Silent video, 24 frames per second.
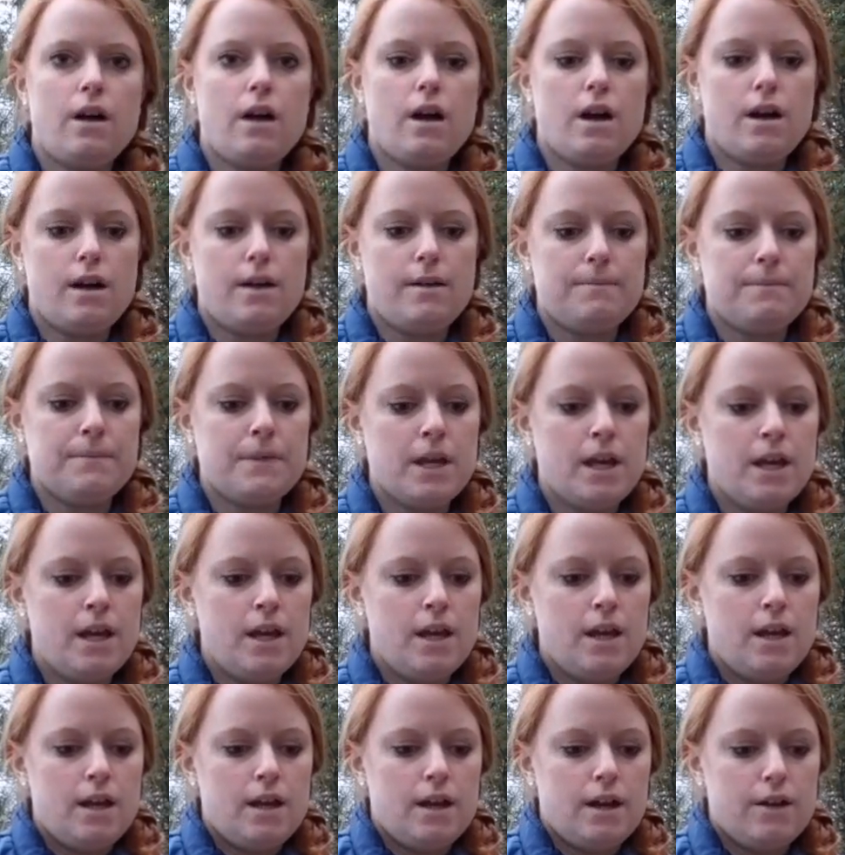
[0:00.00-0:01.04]
I
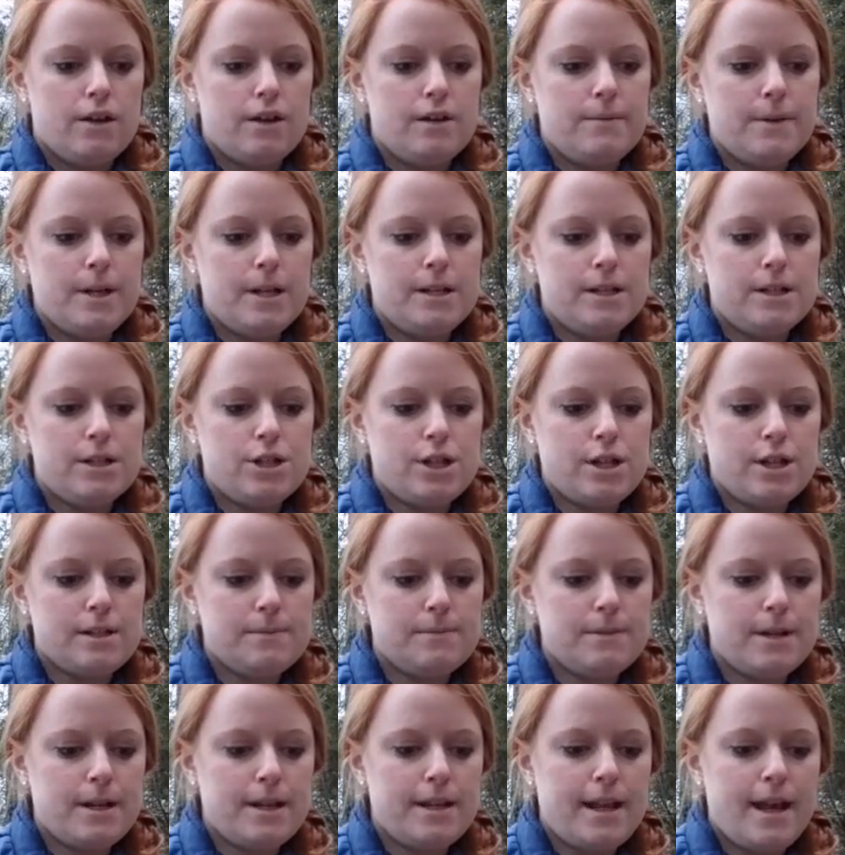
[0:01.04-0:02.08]
already made the
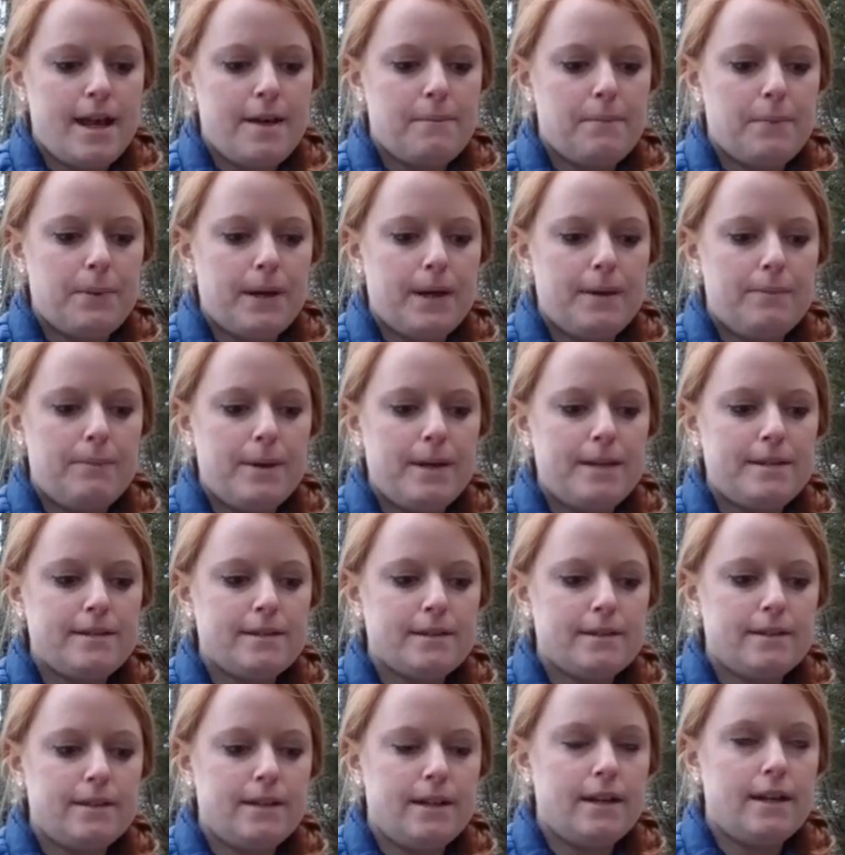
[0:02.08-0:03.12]
adjustment on that, but
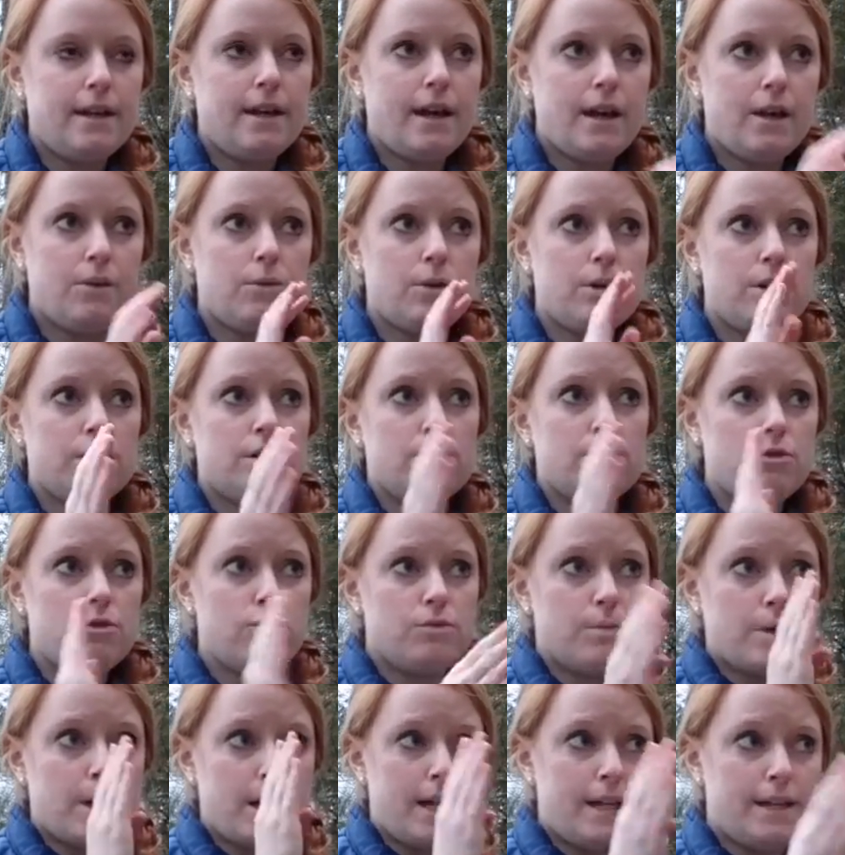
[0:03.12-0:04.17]
basically I wanted to
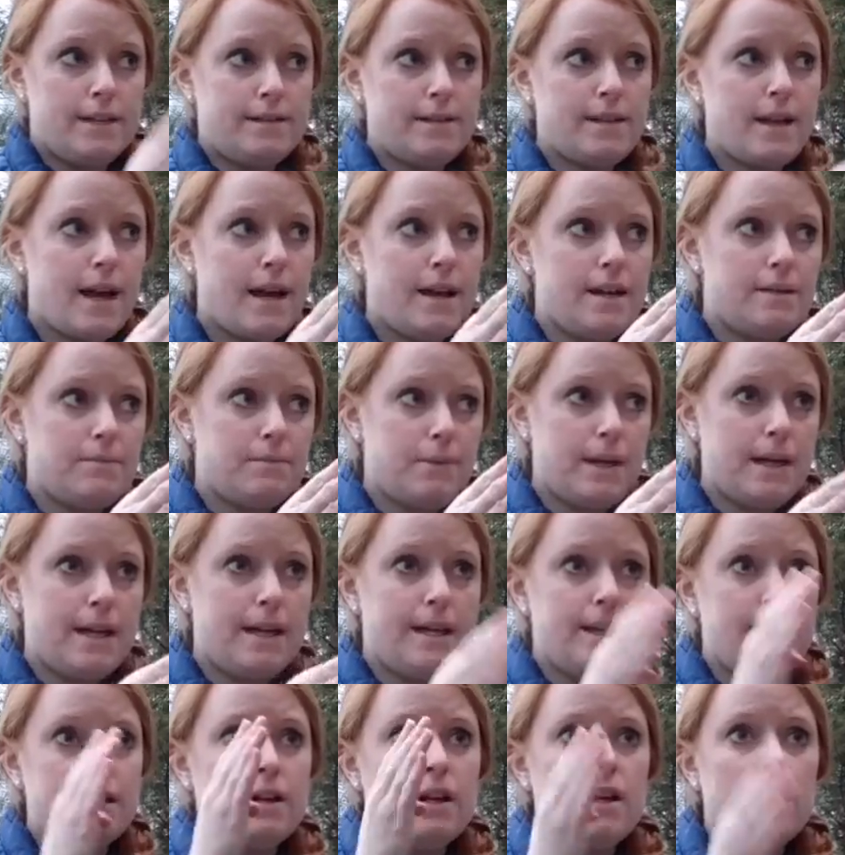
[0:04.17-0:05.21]
move my sight
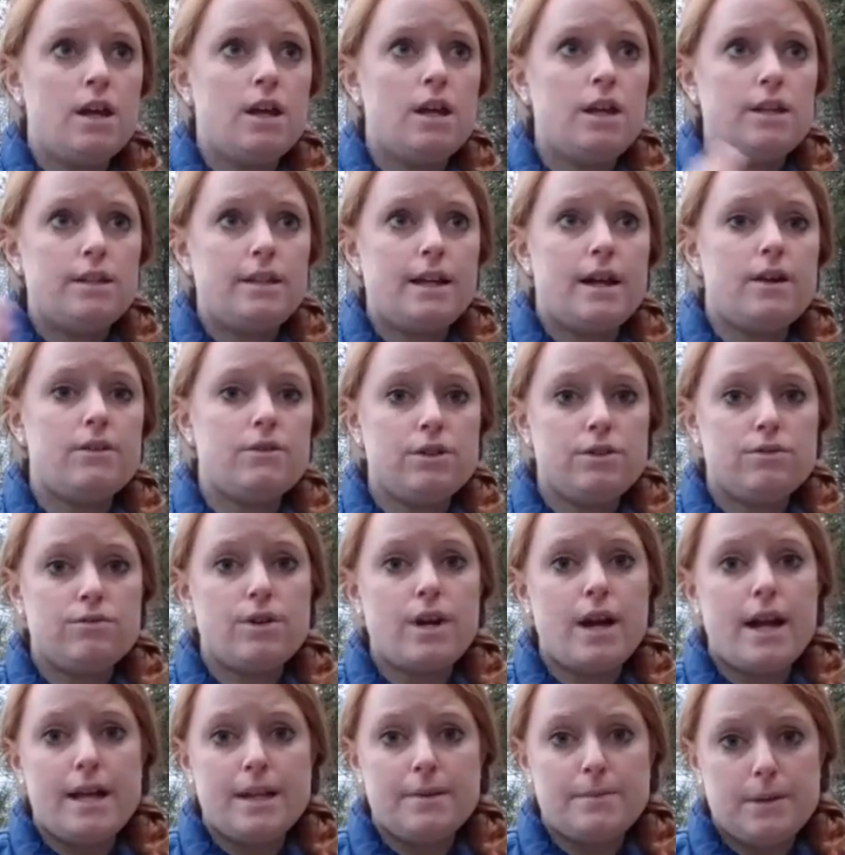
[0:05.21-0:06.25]
pin down and
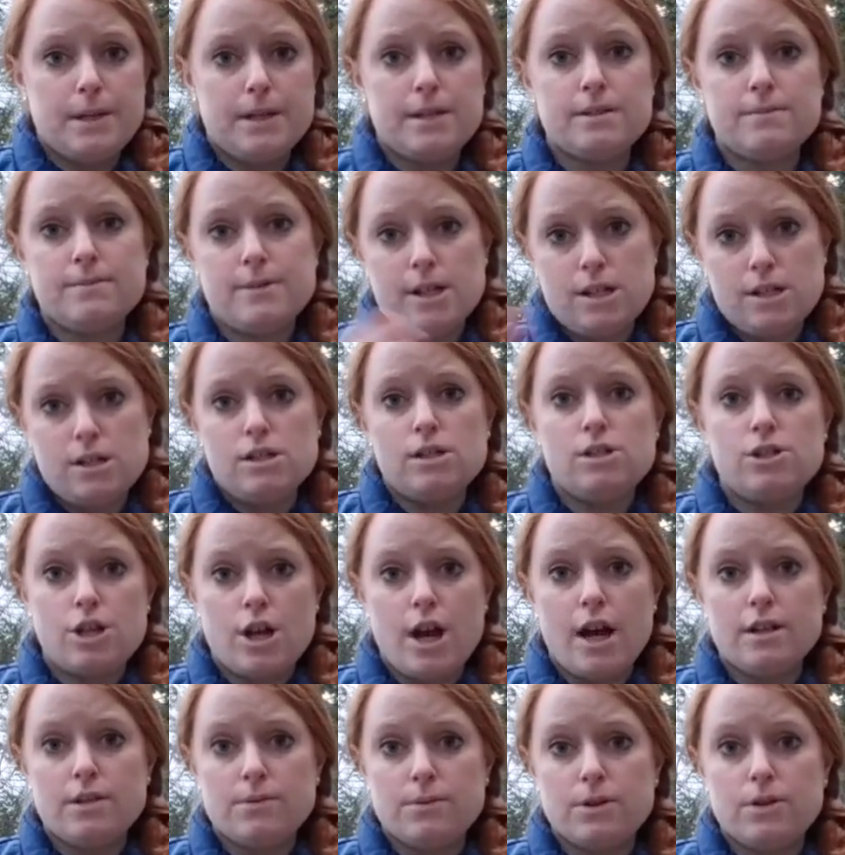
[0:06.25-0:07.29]
right because my
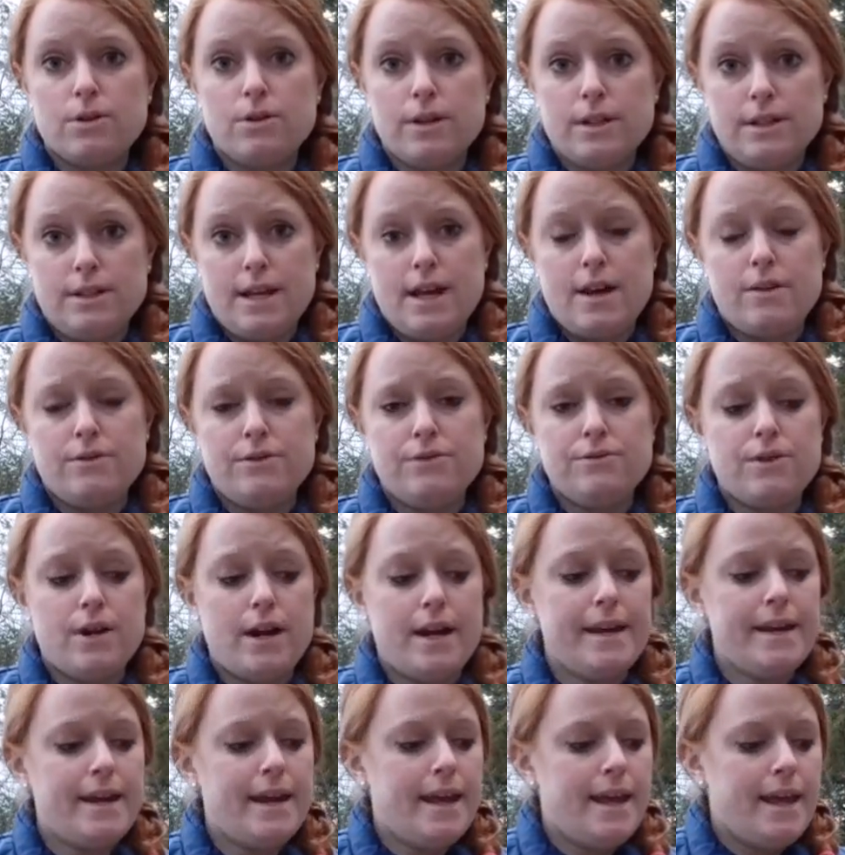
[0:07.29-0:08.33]
shots were going down and right.